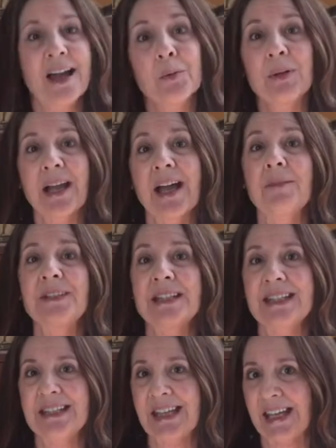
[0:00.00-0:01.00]
would have to
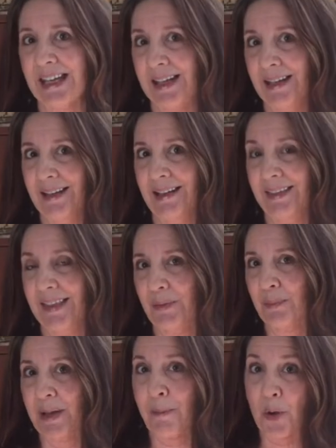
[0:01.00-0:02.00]
say that
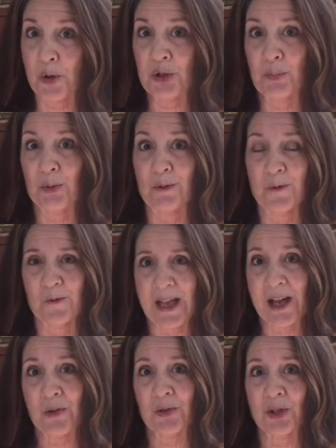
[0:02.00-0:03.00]
my most
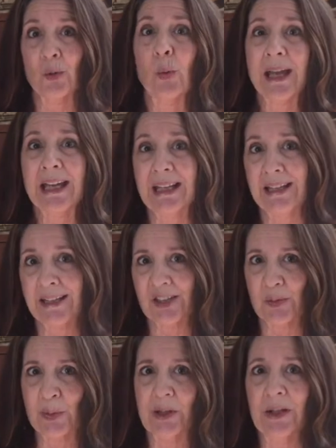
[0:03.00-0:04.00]
profound awakening
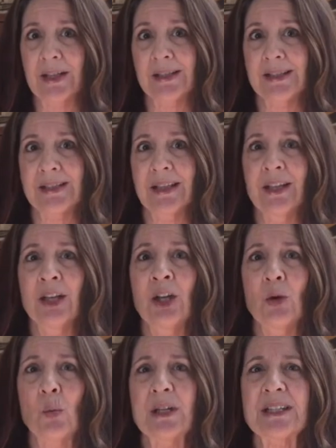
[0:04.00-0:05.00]
experience
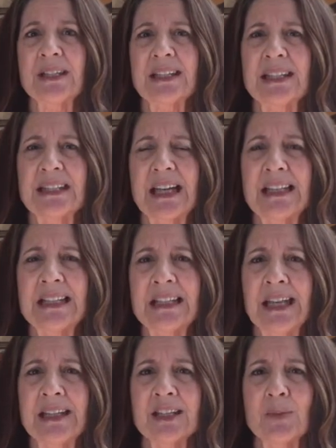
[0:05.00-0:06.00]
was the
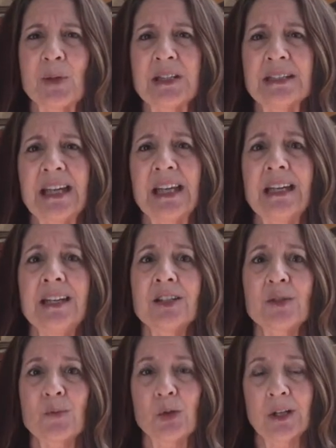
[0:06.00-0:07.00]
sudden and
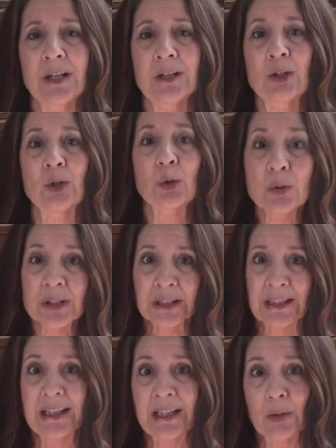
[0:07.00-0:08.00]
spontaneous full-on
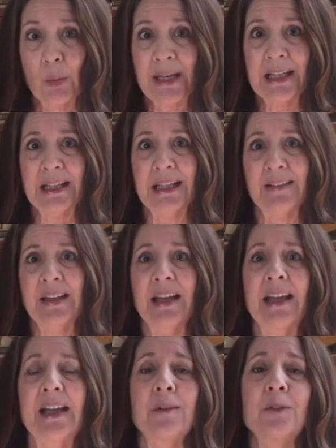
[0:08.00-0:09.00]
Kundalini awakening that I
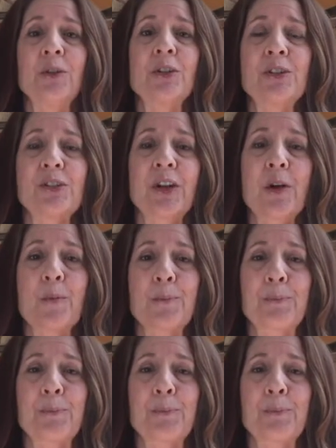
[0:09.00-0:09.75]
had a few years ago.